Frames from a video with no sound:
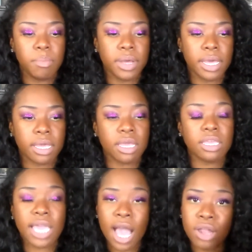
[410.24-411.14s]
But
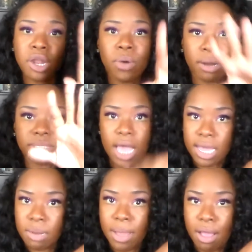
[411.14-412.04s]
y'all know what I'm
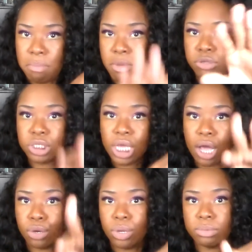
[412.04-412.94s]
talking about. Most of
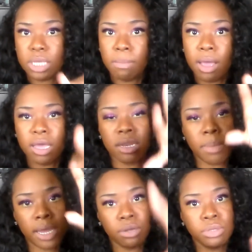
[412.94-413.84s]
y'all know what I'm talking about.
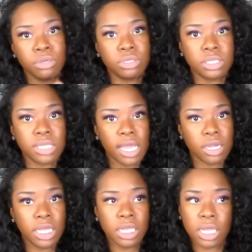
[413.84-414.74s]
Anybody who uses
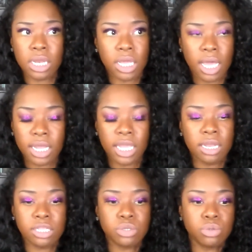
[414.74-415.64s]
like heat, any kind of
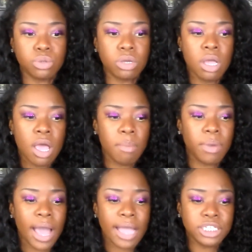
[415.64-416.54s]
heating tool.
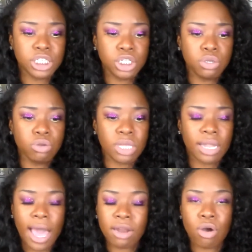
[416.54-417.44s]
But I just use
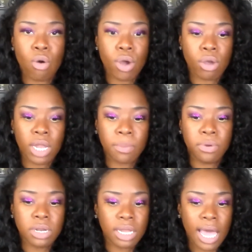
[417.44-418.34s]
a lot of oil. I
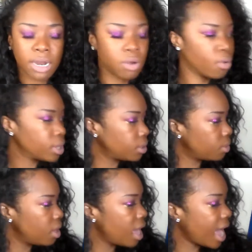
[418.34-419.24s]
put a lot of
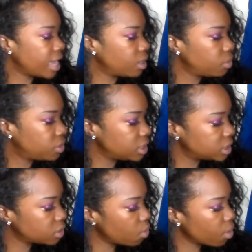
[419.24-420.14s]
oil. I know
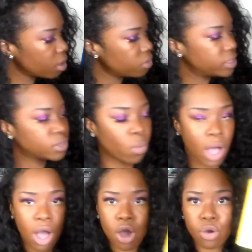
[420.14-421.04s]
this oil, this
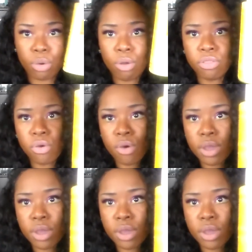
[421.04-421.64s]
wild growth